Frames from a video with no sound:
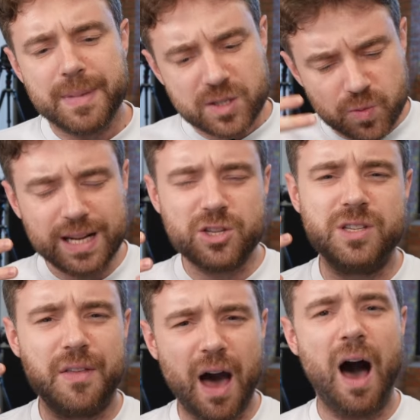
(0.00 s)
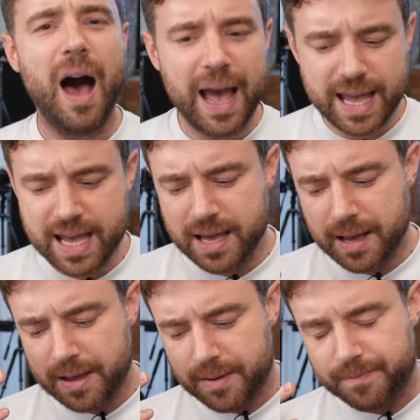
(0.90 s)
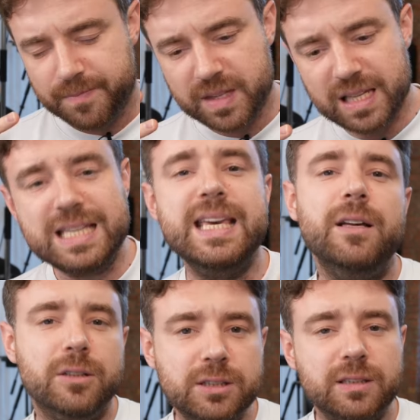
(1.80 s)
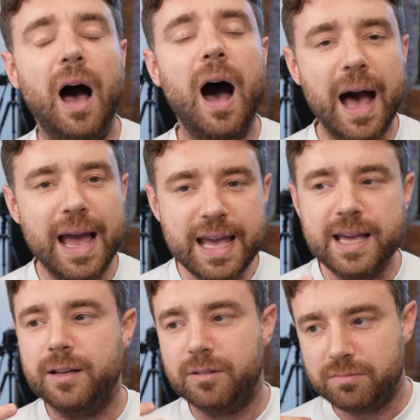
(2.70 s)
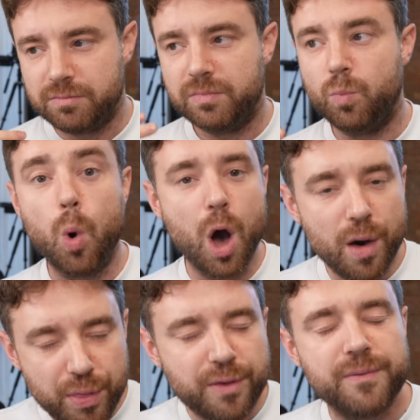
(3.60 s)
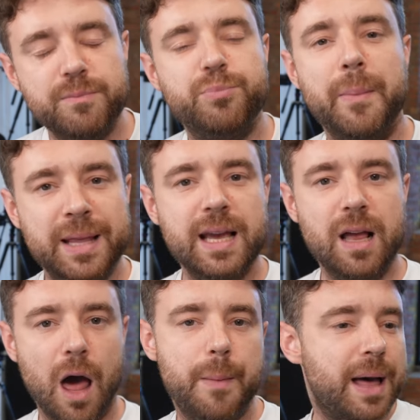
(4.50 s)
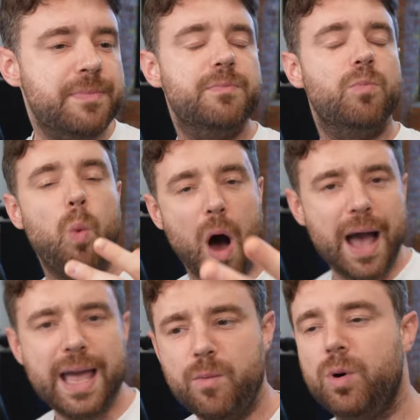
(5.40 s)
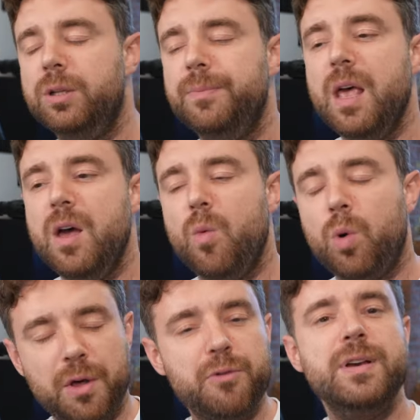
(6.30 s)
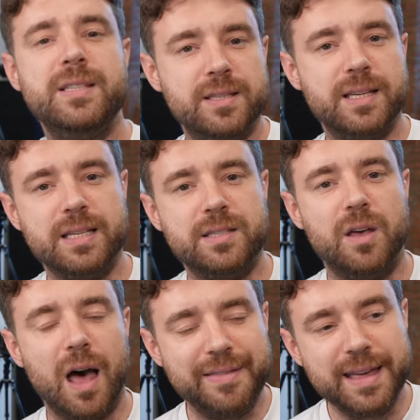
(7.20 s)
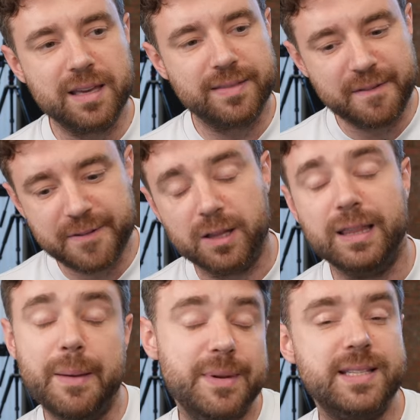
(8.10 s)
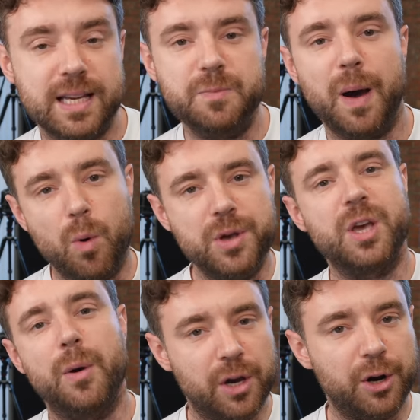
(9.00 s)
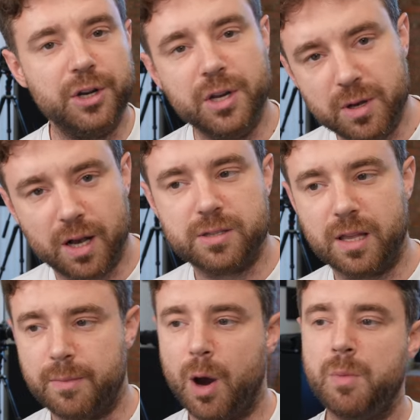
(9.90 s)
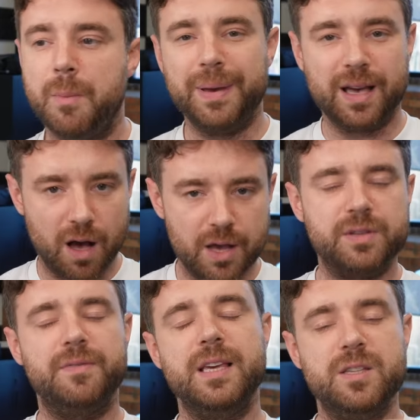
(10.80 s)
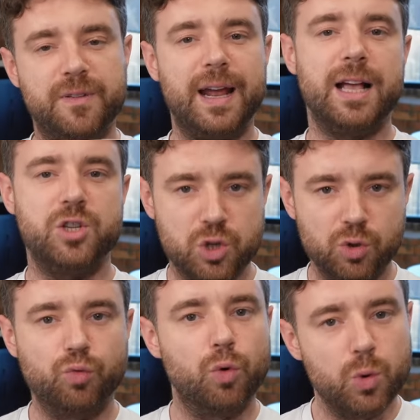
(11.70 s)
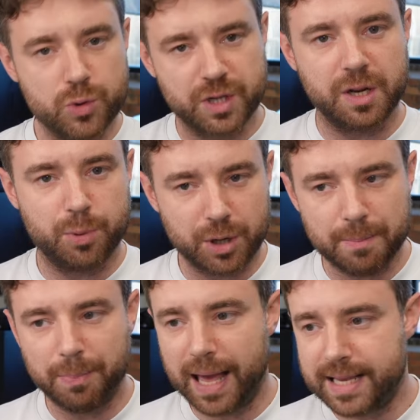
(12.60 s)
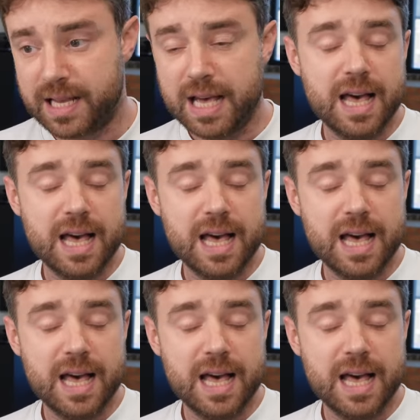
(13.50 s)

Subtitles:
It's really just another high yield, high worth Premier League club. And why? Well, one of the reasons is that I think they feel limited by what is going on at Newcastle at the moment because of these financial rules that are put in place.